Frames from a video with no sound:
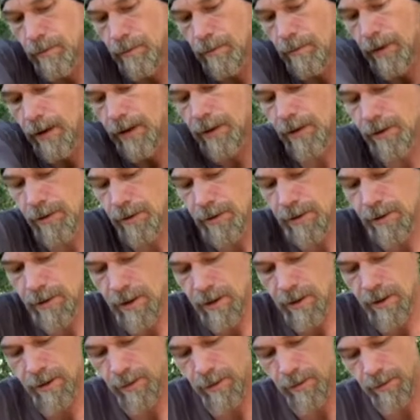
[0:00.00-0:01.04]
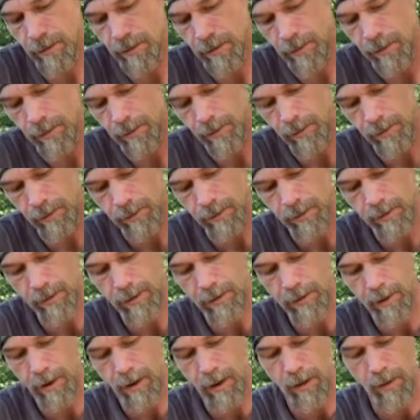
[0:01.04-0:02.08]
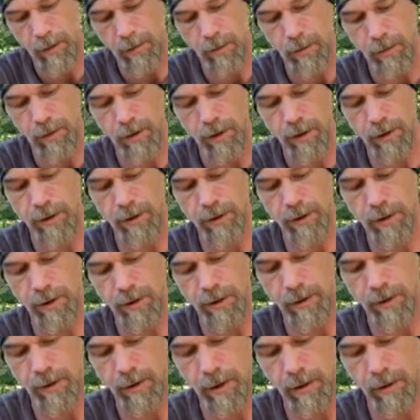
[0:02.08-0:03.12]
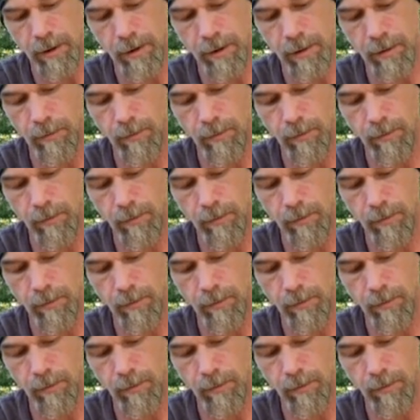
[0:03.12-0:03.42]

makers that don't use uh, woods or uh,